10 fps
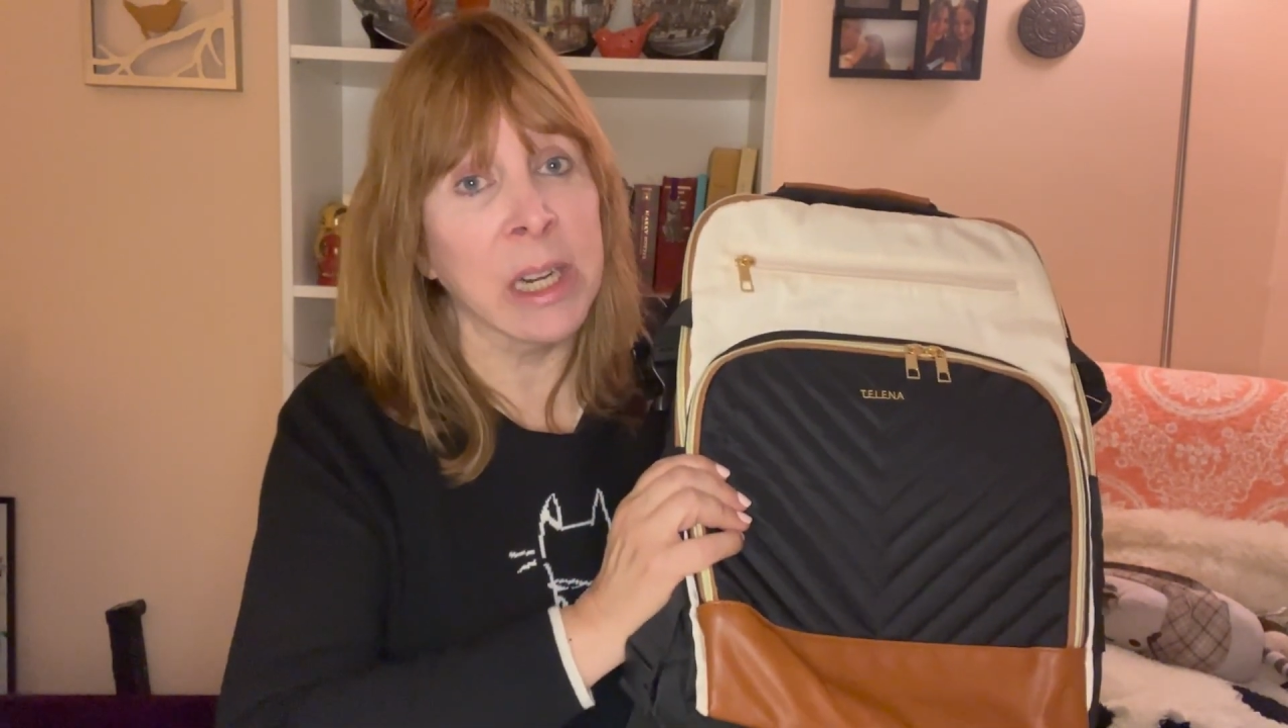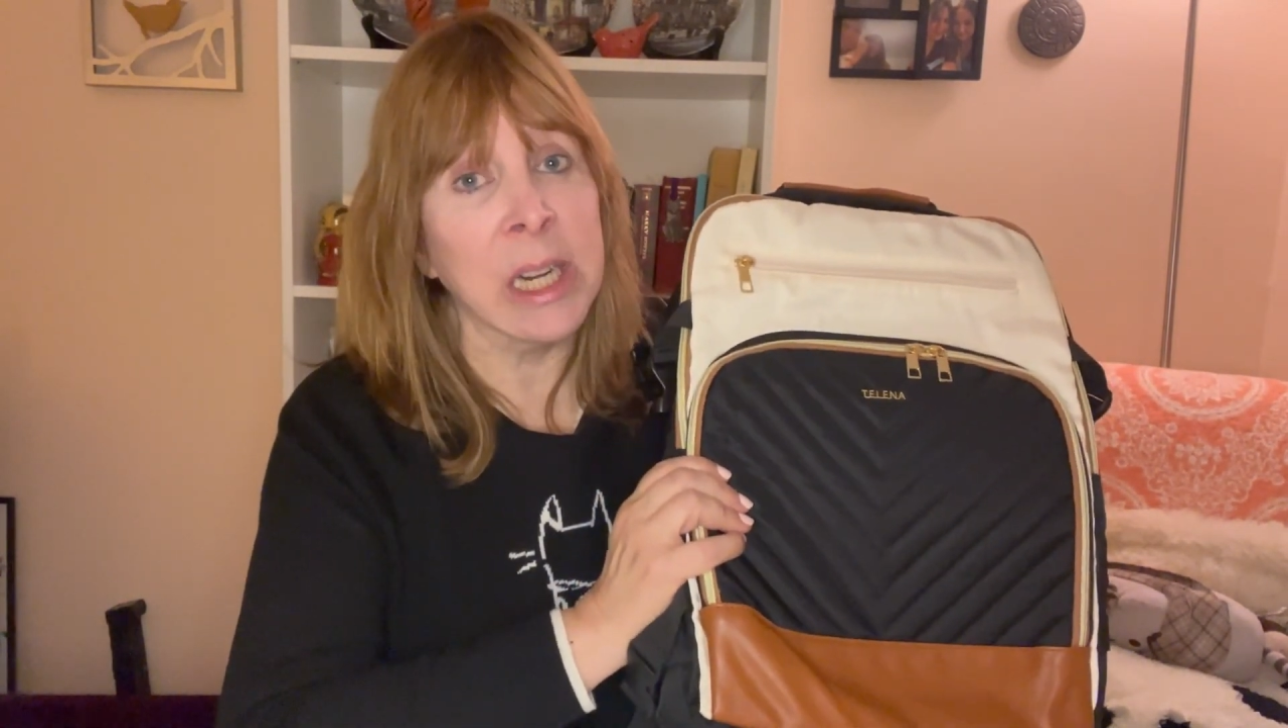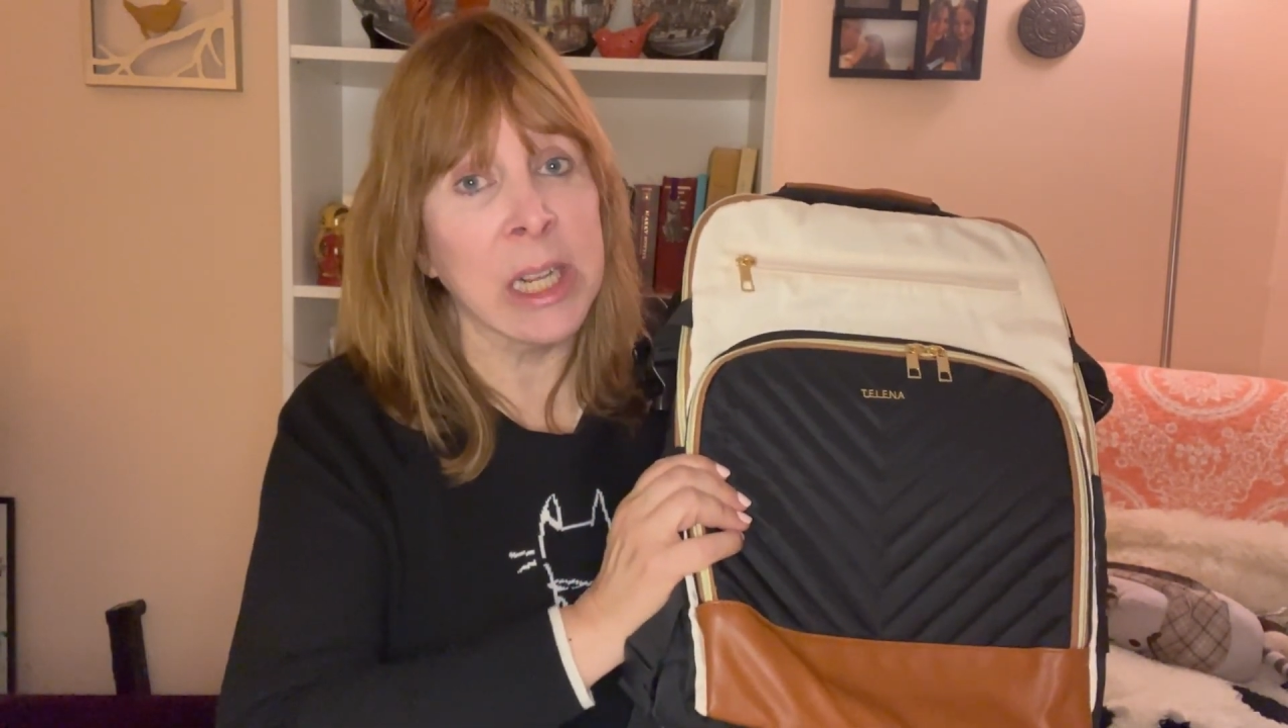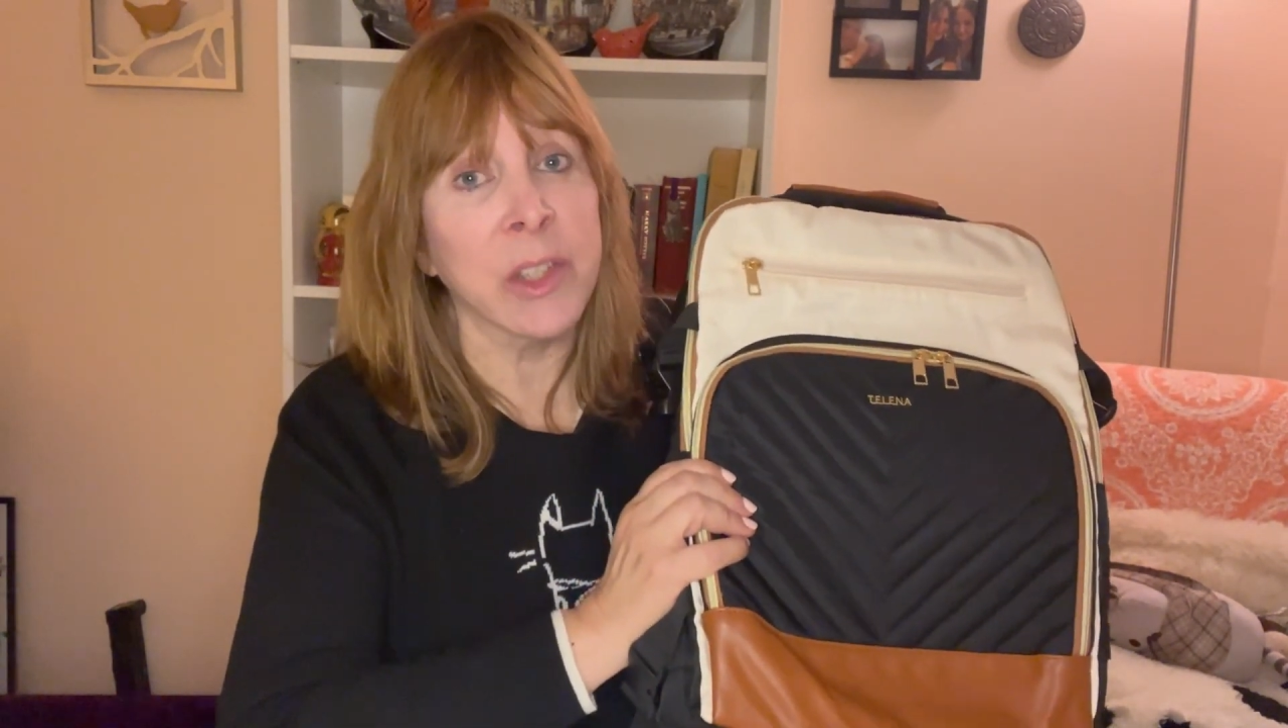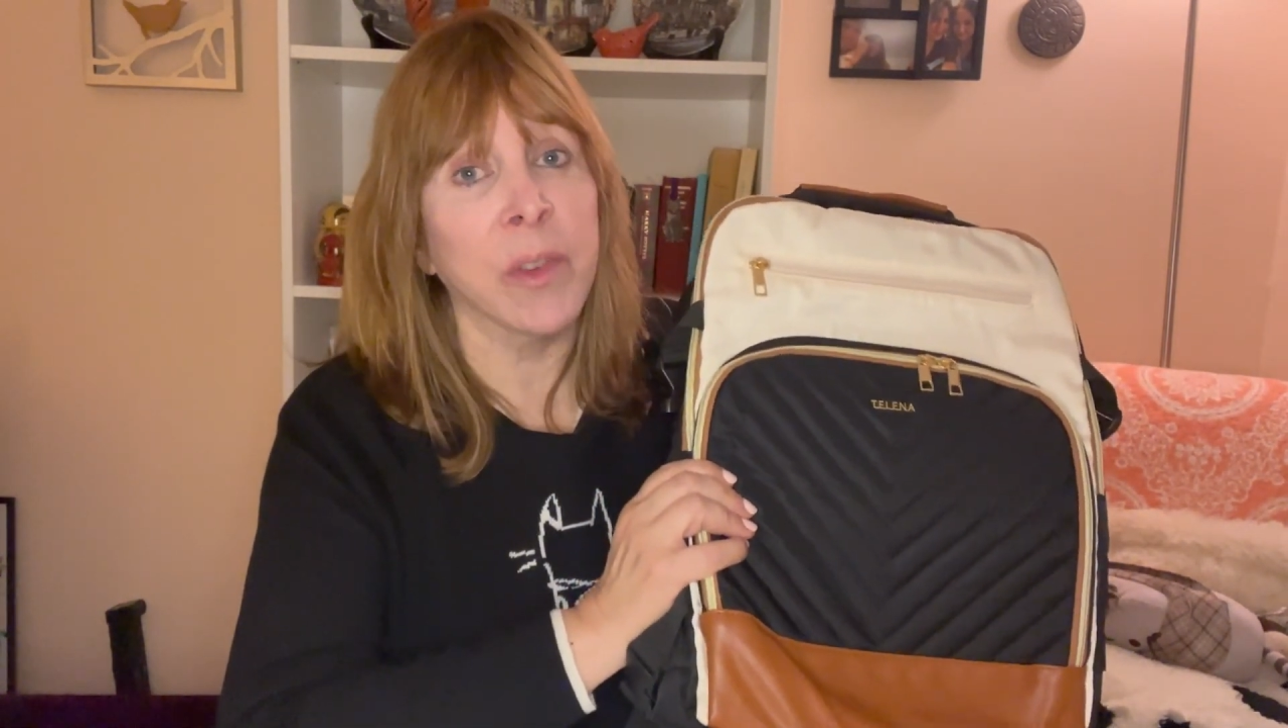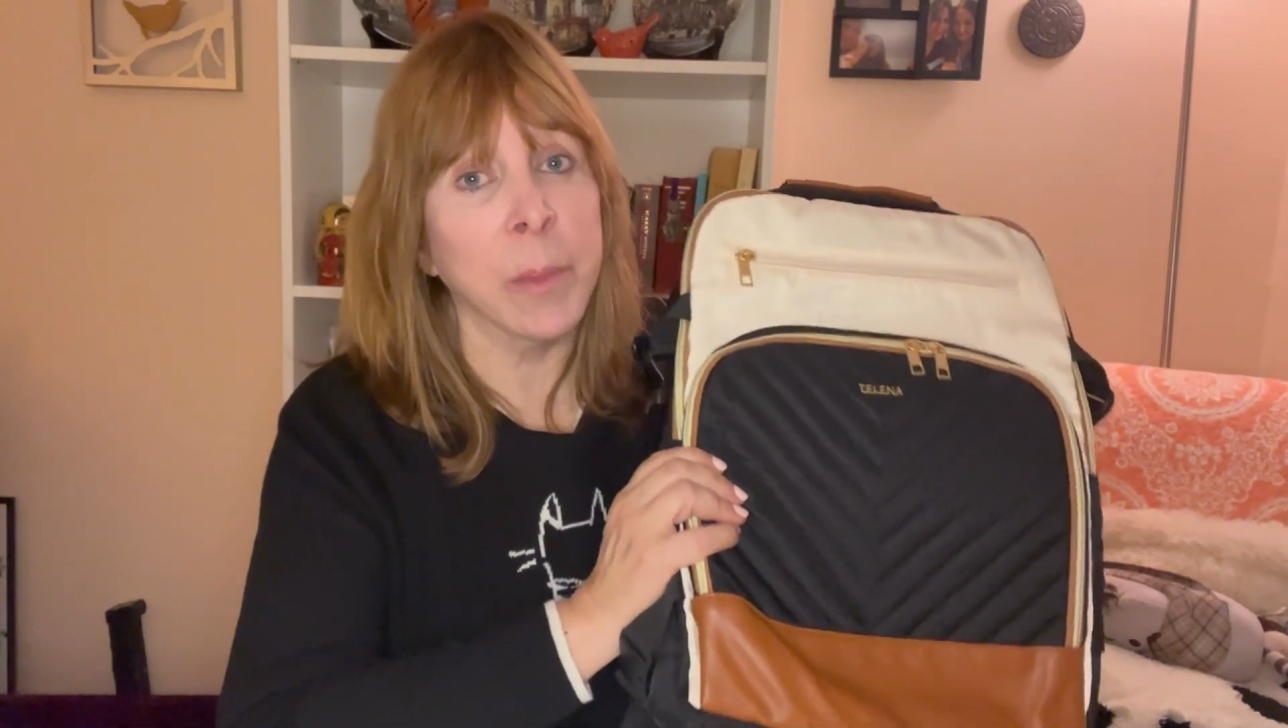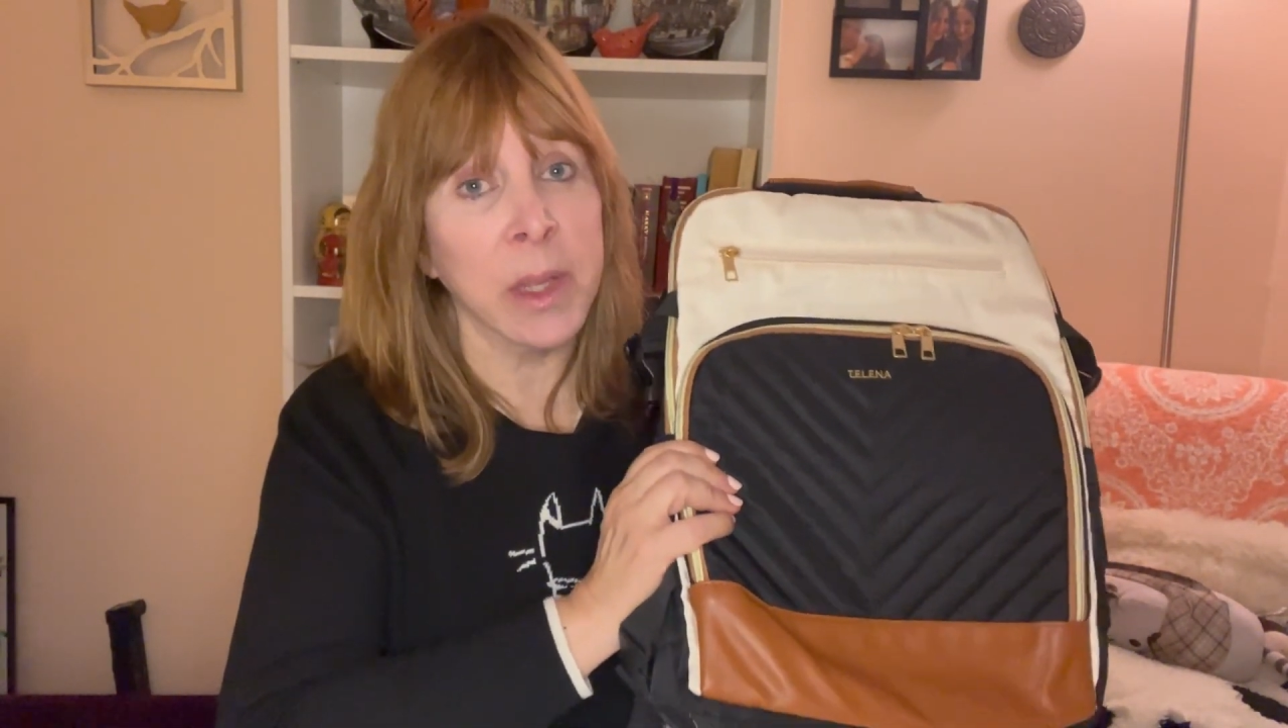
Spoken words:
it is from